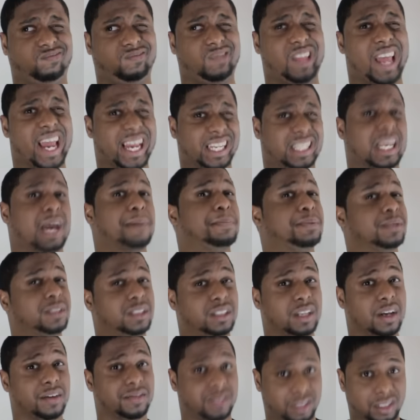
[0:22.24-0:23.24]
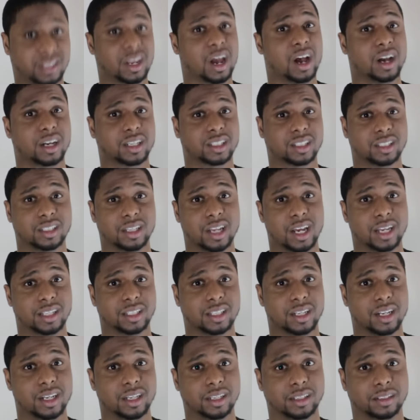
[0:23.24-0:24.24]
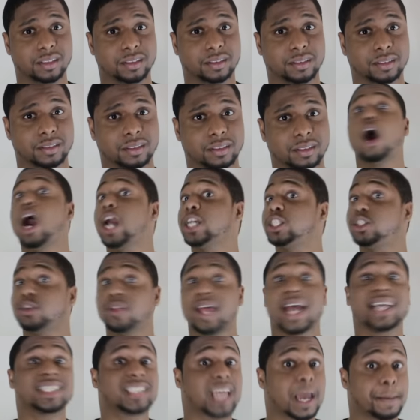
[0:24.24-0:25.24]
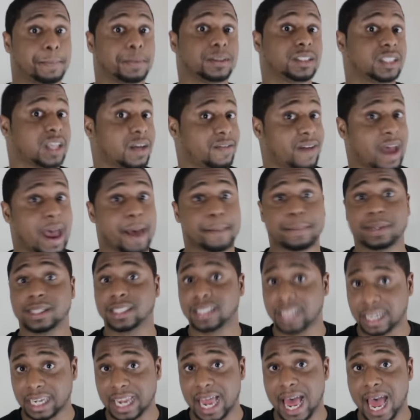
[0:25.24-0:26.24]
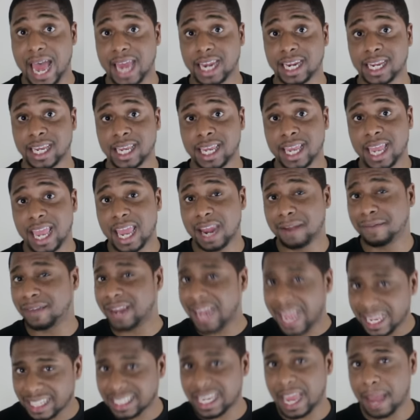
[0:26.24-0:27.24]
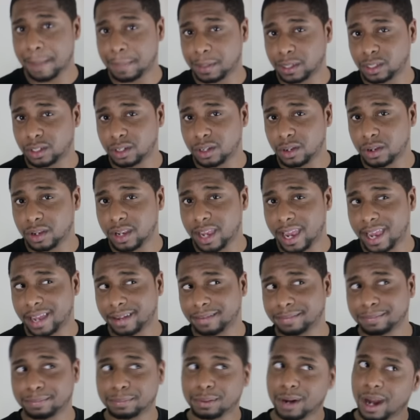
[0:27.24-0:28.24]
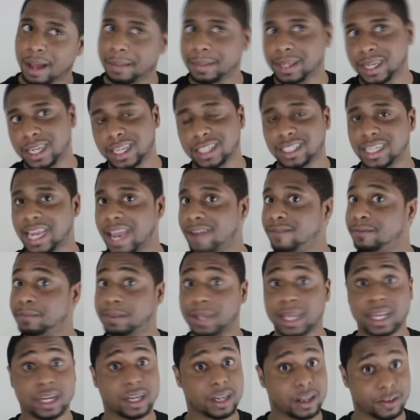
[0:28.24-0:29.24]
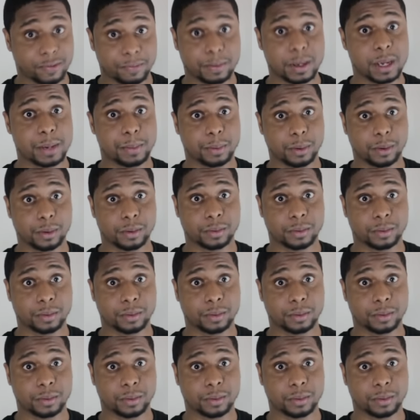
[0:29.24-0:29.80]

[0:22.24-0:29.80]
That type of stuff sucks, doesn't it? Alright, so that type of stuff happens a lot. And if it hasn't happened to you yet, probably because you haven't played enough people.